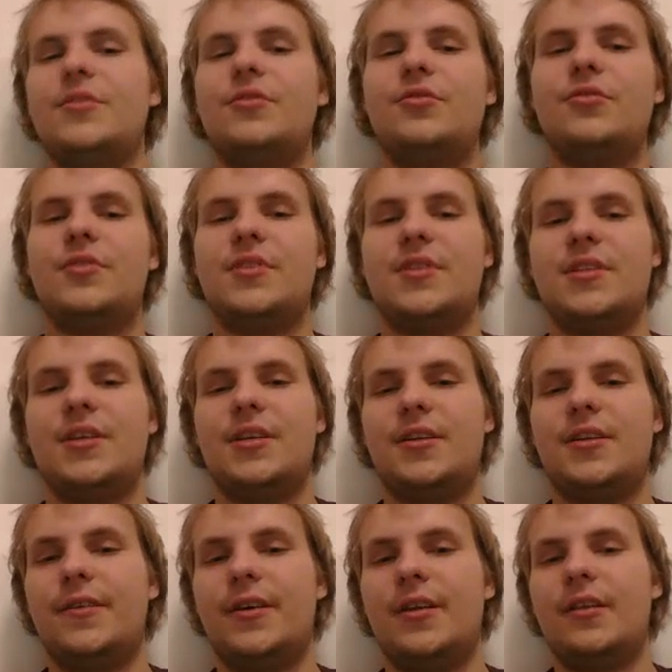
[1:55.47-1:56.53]
you should see
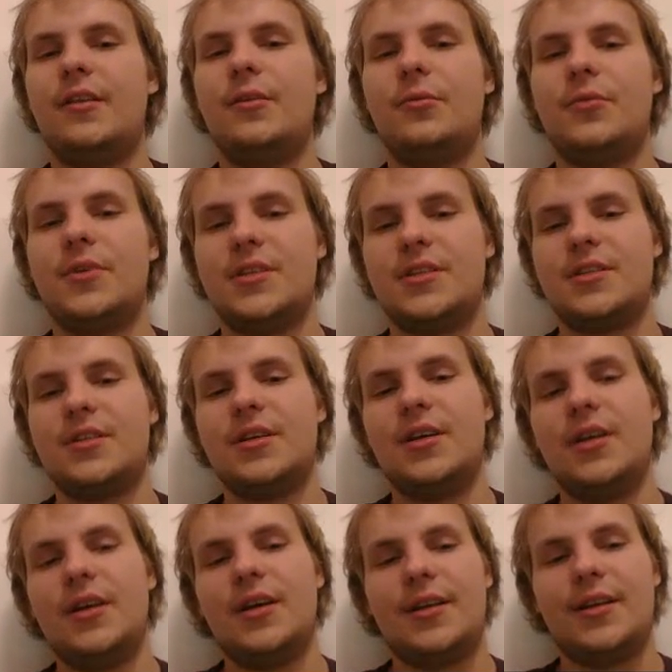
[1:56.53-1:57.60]
it fill with
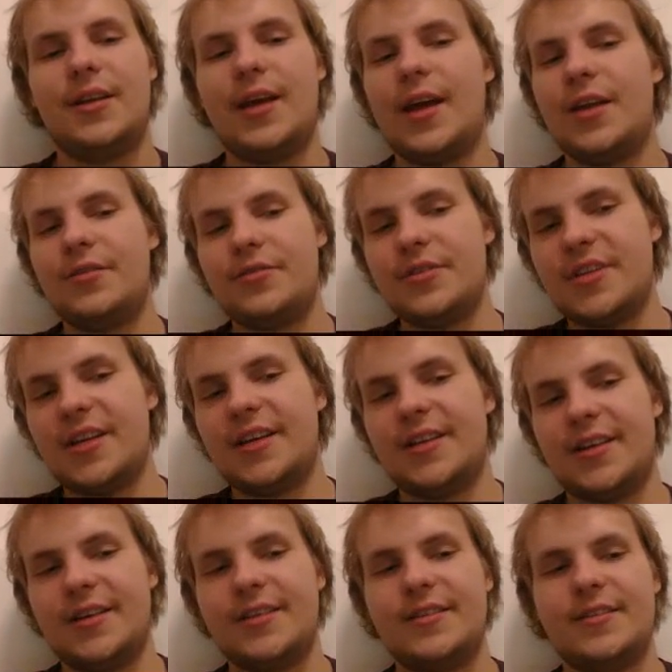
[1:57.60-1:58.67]
entries like
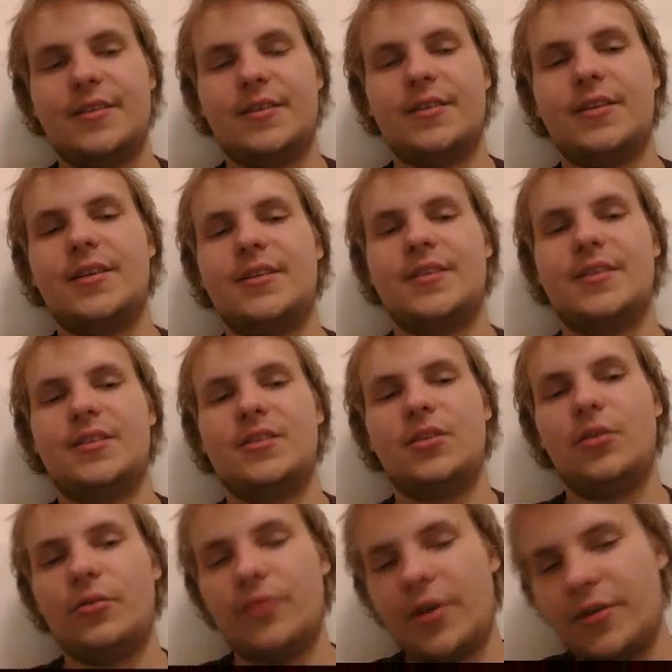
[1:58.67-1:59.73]
this. This is the
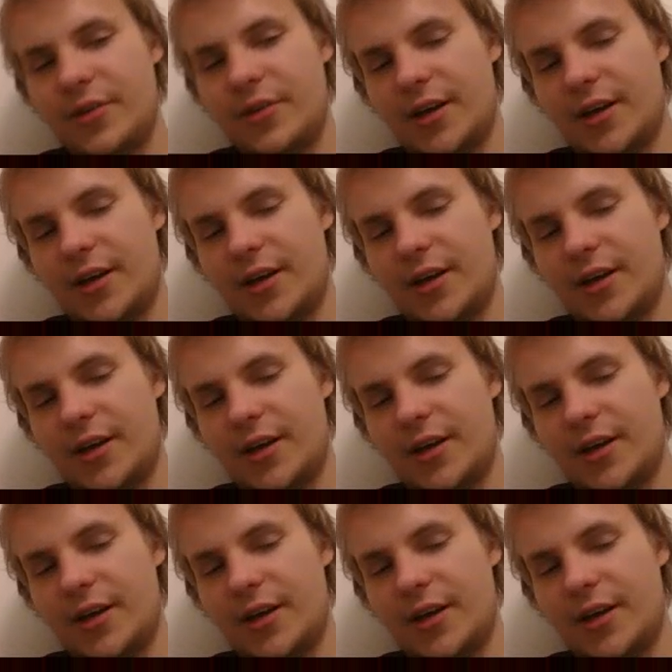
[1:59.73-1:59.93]
slow query